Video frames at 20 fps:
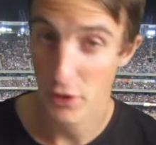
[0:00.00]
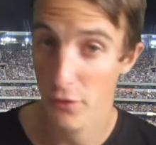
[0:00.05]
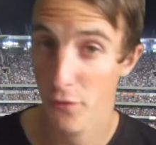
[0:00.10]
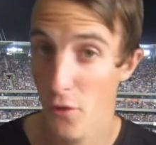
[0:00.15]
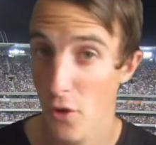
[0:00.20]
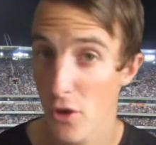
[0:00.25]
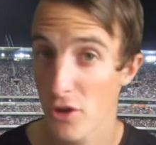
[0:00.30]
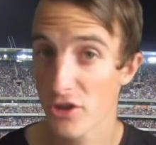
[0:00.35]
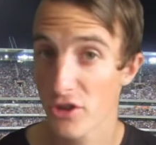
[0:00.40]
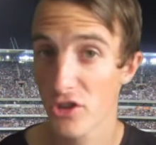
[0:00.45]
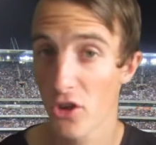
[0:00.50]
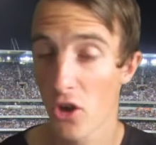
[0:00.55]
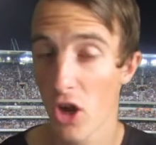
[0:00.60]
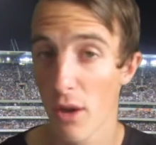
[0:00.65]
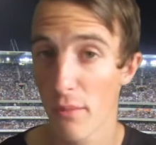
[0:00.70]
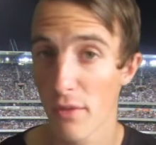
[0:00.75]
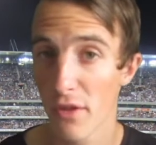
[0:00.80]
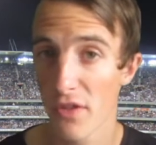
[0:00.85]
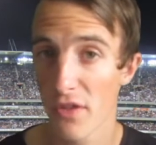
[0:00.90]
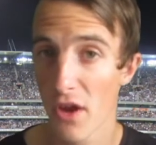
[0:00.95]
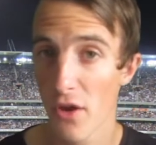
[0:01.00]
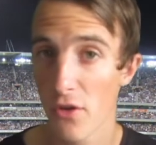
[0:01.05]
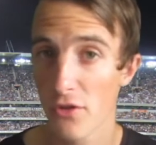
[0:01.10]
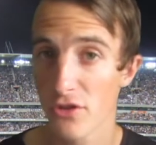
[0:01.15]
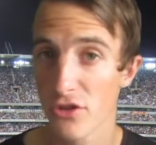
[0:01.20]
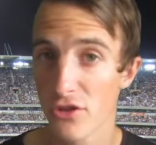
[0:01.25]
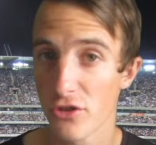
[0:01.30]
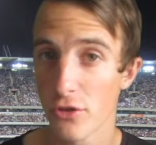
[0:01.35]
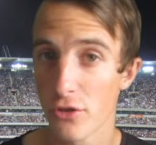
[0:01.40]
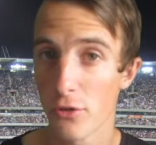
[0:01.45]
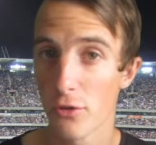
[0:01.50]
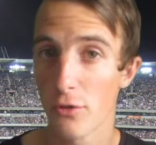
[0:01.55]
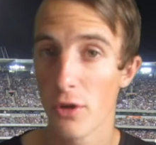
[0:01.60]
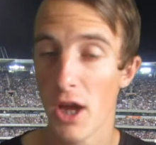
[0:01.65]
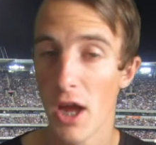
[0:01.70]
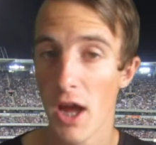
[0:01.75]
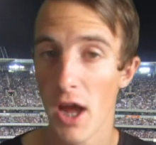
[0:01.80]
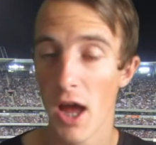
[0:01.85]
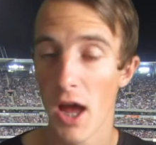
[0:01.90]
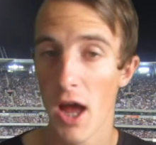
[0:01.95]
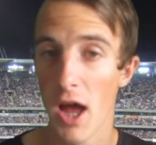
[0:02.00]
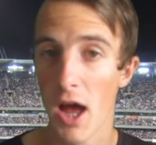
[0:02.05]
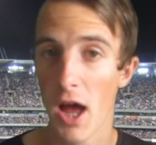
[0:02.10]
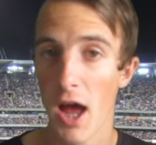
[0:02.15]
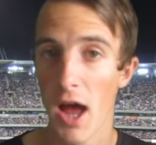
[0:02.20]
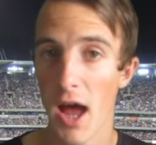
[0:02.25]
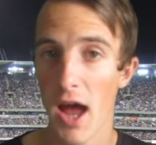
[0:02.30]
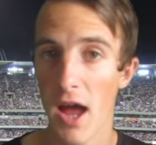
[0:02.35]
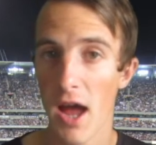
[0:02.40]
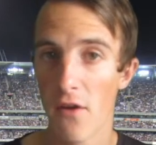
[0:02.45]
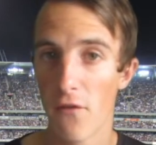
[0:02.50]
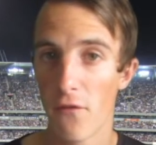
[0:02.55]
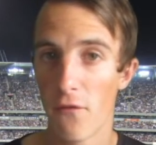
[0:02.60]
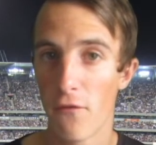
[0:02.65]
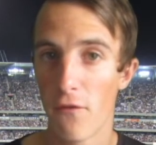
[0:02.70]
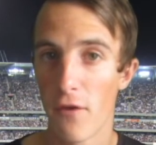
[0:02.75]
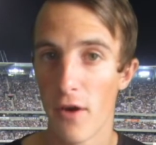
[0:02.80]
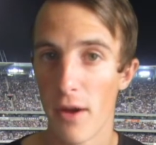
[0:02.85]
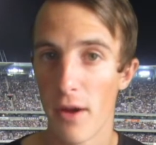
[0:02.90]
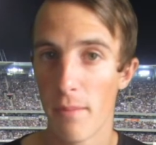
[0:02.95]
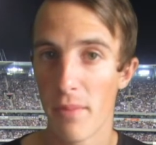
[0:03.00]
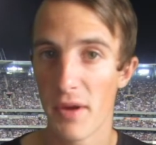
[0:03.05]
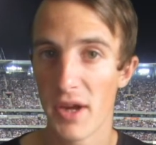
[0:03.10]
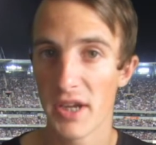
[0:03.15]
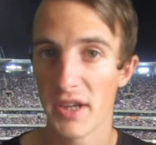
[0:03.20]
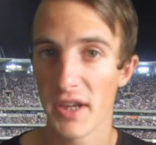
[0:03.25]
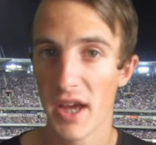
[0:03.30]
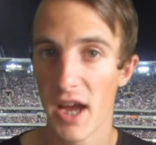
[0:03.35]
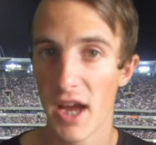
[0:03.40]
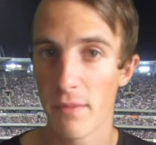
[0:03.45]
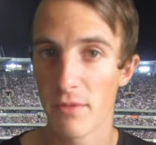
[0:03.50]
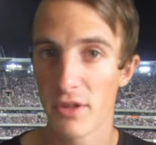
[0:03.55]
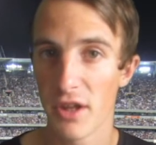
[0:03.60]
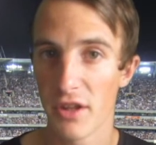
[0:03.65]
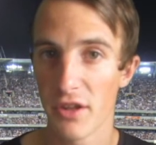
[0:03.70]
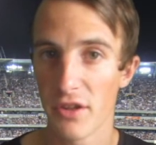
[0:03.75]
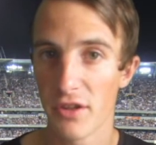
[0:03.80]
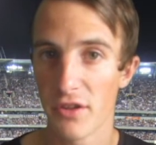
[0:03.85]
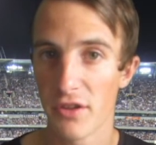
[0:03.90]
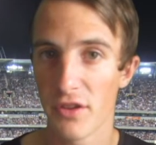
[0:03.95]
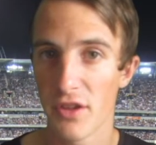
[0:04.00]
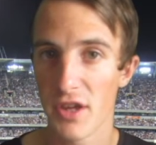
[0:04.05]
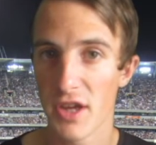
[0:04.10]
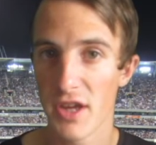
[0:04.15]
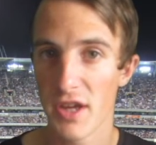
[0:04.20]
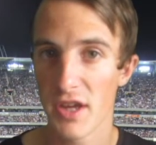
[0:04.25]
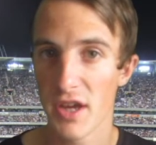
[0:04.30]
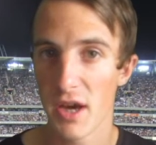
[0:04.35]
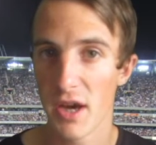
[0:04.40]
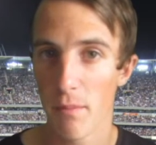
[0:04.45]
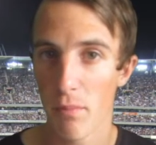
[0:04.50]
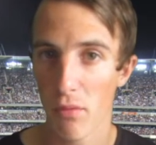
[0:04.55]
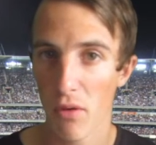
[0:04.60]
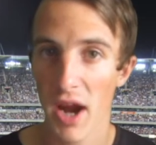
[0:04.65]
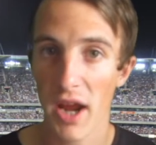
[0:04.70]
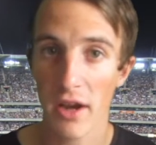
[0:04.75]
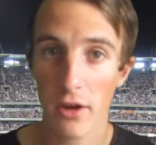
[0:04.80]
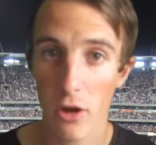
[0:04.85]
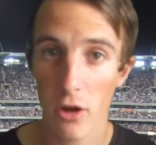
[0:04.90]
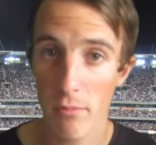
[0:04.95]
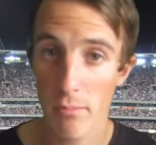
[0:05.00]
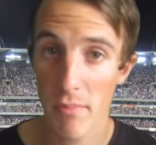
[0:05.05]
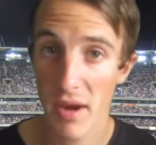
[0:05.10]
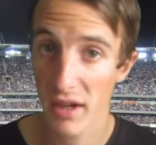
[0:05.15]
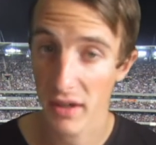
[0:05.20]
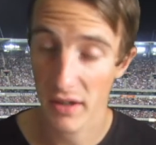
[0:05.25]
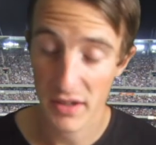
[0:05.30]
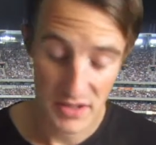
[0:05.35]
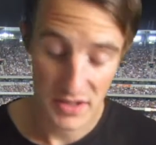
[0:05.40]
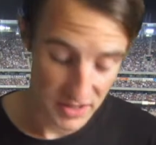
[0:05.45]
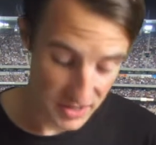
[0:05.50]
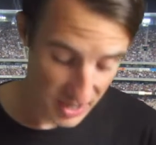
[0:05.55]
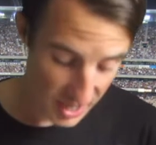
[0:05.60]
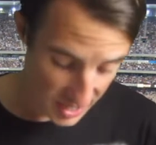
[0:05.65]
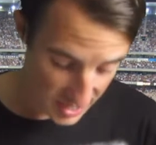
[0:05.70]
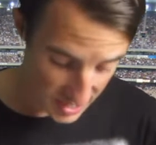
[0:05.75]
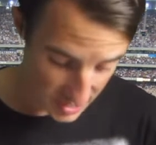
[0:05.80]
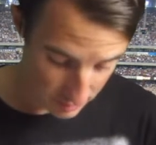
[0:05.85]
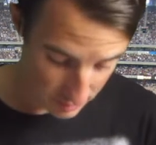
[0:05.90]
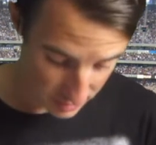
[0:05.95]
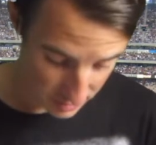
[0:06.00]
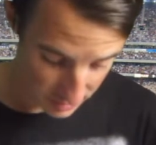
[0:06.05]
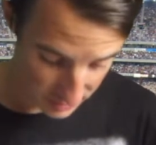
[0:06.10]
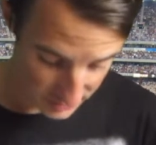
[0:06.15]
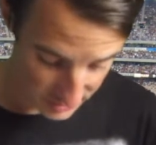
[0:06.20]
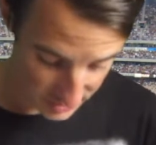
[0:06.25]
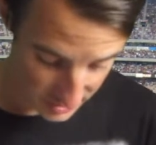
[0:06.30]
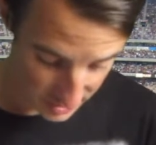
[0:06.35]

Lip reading: the first time that those two have been named under the Brownlow medalist name, and